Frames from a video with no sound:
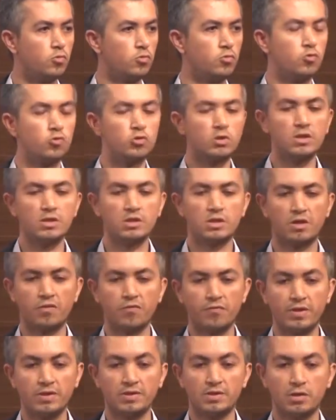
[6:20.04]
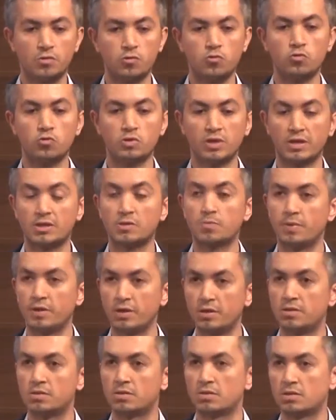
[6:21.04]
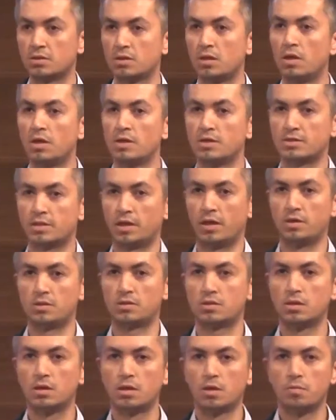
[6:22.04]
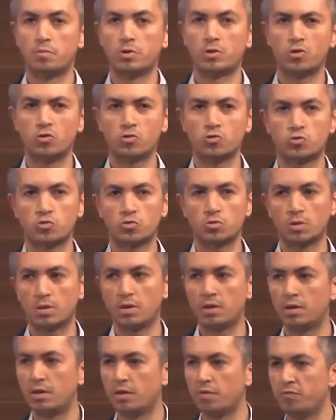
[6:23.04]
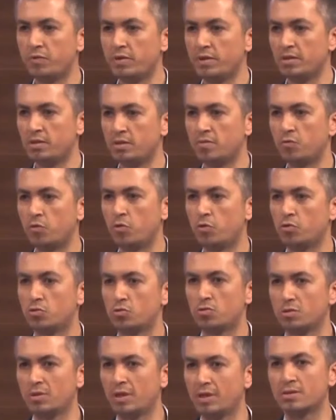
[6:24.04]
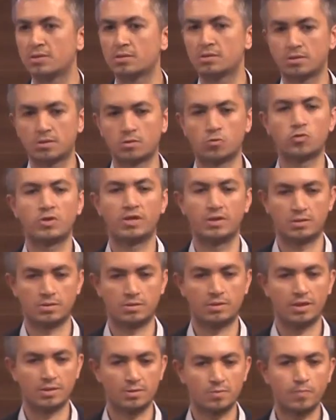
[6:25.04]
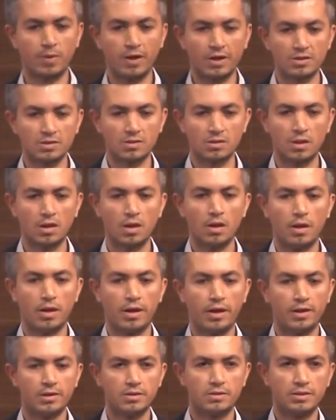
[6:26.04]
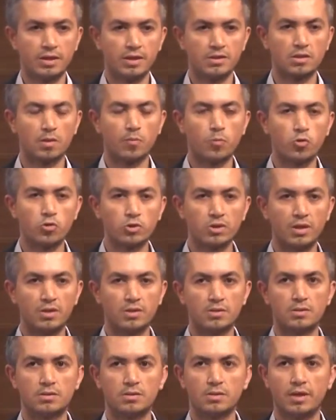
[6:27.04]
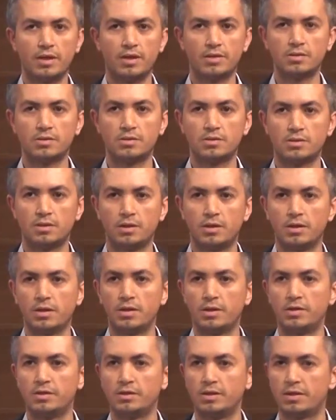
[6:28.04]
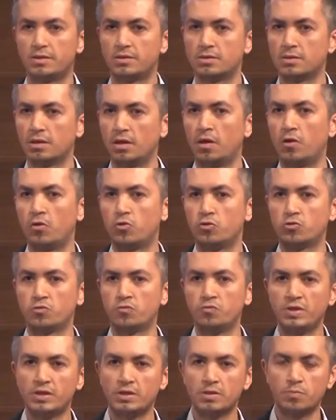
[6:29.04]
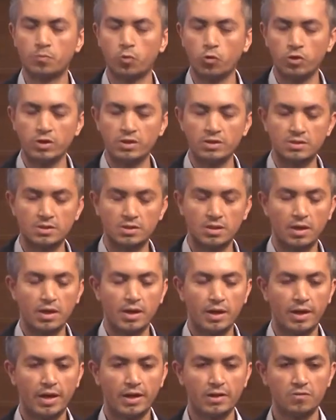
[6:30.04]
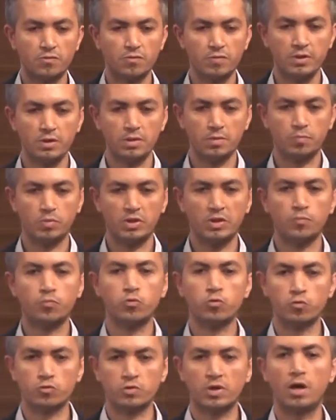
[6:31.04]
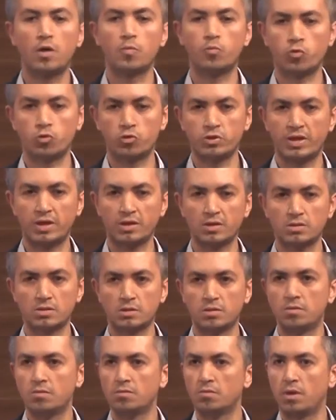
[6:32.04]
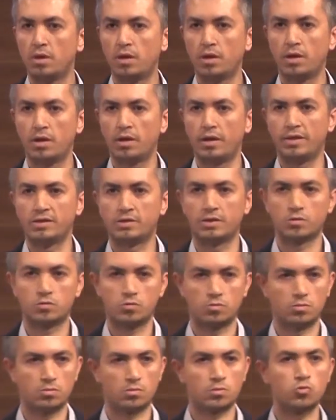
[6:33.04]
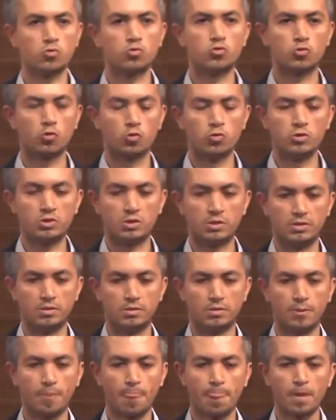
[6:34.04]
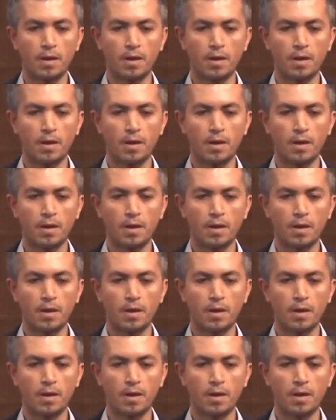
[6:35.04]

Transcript: user interface and user experience side, because we were not good at that part, and they supported at that our weak point, and we improved our product as a good solution.